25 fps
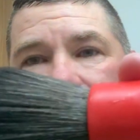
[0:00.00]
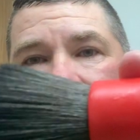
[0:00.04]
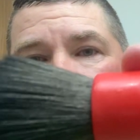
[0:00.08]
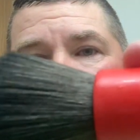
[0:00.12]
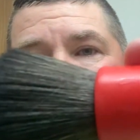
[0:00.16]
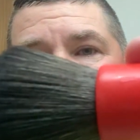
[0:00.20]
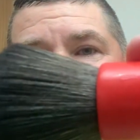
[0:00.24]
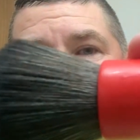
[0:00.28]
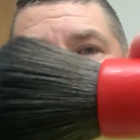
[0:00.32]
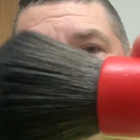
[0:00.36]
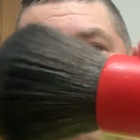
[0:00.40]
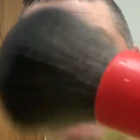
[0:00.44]

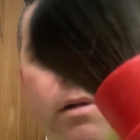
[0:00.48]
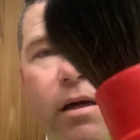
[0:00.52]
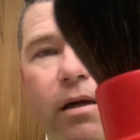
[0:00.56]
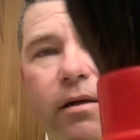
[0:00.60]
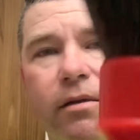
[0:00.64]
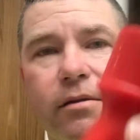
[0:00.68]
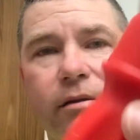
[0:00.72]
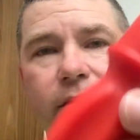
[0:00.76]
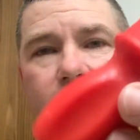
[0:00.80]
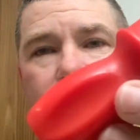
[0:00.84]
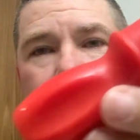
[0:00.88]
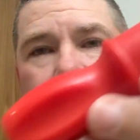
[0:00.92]
big old
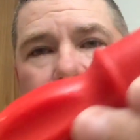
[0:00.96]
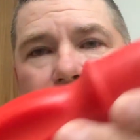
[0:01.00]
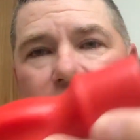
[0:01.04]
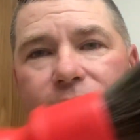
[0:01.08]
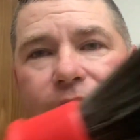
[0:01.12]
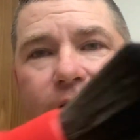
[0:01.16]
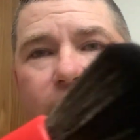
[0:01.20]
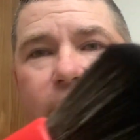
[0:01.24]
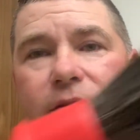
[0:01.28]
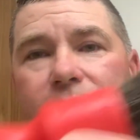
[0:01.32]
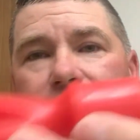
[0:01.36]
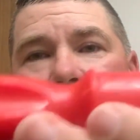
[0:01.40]
Mondo. I
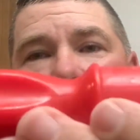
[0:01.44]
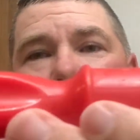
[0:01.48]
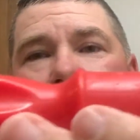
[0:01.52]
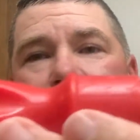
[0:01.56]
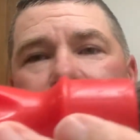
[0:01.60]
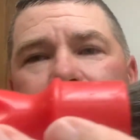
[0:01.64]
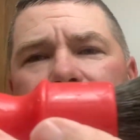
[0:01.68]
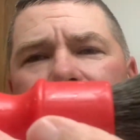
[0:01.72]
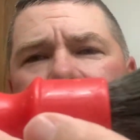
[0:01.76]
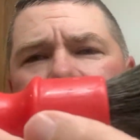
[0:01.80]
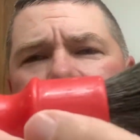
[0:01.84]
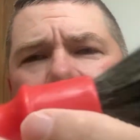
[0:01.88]
figure this is
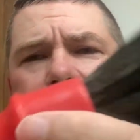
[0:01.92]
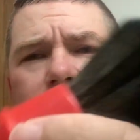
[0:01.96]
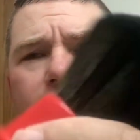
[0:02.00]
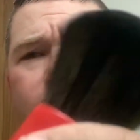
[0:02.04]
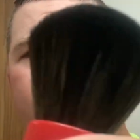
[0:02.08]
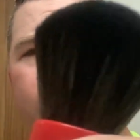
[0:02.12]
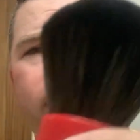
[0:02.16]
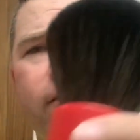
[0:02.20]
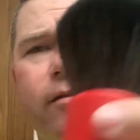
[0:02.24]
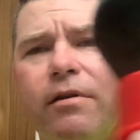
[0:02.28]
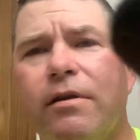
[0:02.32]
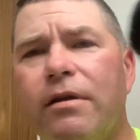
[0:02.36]
big
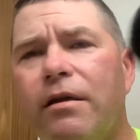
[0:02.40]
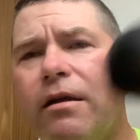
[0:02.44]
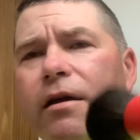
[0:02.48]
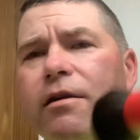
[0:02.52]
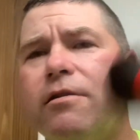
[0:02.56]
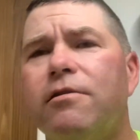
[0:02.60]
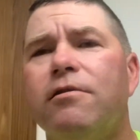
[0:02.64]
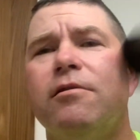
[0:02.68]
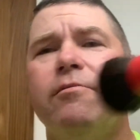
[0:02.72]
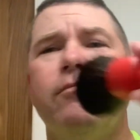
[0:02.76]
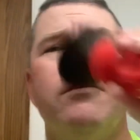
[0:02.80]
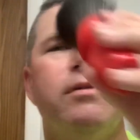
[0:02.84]
enough. I
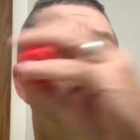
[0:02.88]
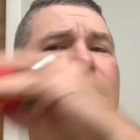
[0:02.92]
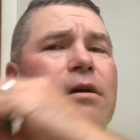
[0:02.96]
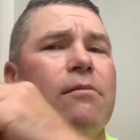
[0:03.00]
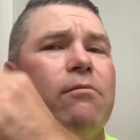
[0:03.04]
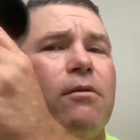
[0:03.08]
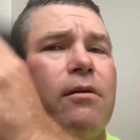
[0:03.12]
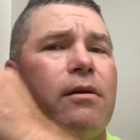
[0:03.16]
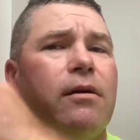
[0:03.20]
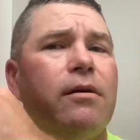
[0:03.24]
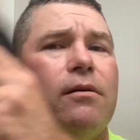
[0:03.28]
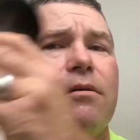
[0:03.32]
should be
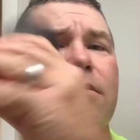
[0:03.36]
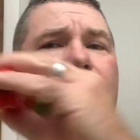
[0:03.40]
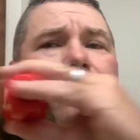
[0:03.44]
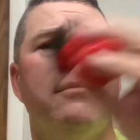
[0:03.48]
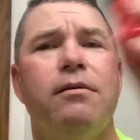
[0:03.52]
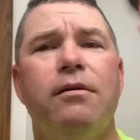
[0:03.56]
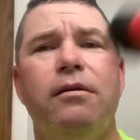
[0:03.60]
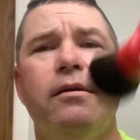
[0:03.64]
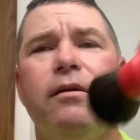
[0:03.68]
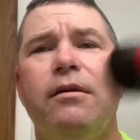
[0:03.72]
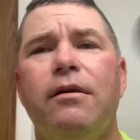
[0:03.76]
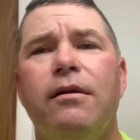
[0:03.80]
able to
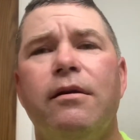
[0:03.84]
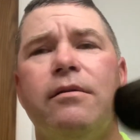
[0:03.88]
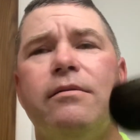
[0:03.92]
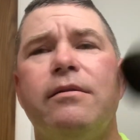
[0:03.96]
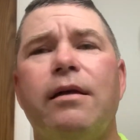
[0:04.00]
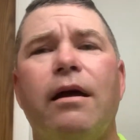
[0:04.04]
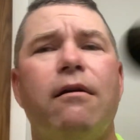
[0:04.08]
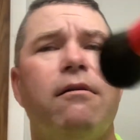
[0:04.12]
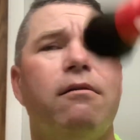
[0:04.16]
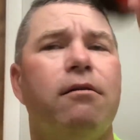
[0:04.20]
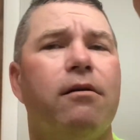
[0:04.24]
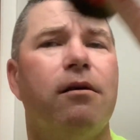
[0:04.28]

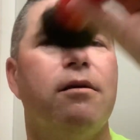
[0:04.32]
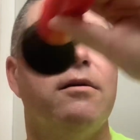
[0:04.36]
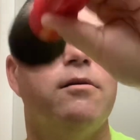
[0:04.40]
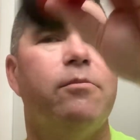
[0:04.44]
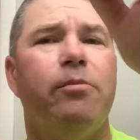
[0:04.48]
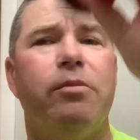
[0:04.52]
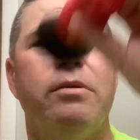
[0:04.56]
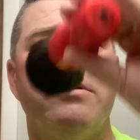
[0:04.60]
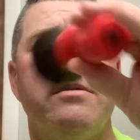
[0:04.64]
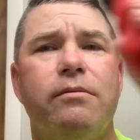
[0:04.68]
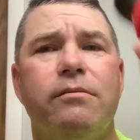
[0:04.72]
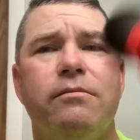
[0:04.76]
talc
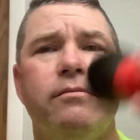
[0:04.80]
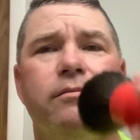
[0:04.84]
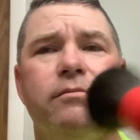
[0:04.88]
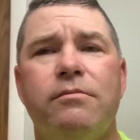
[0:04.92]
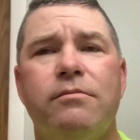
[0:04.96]
up and,